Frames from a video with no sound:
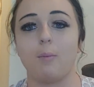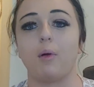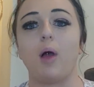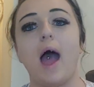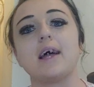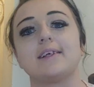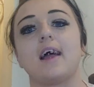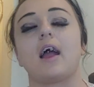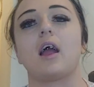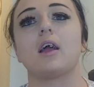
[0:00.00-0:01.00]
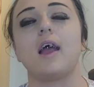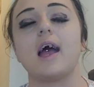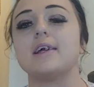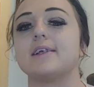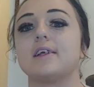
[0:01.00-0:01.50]
But as
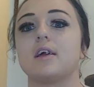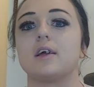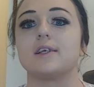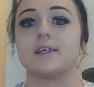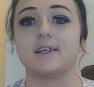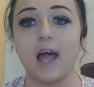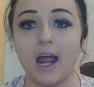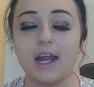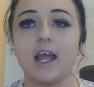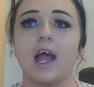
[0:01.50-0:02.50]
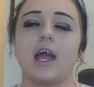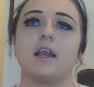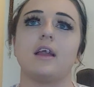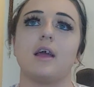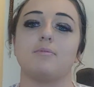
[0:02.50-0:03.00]
a society
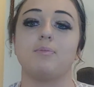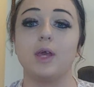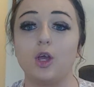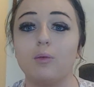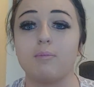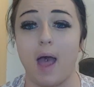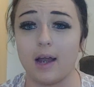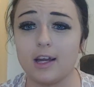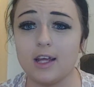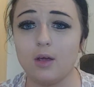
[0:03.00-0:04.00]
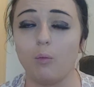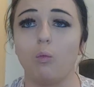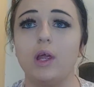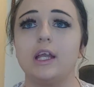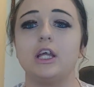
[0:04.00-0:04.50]
and humanity,
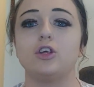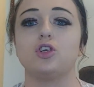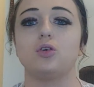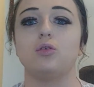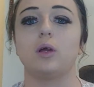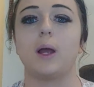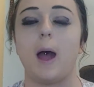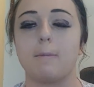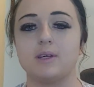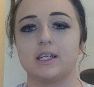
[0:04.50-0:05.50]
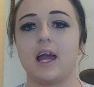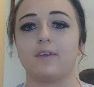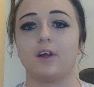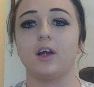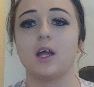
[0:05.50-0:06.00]
we need to come
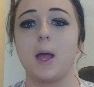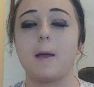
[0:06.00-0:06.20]
together.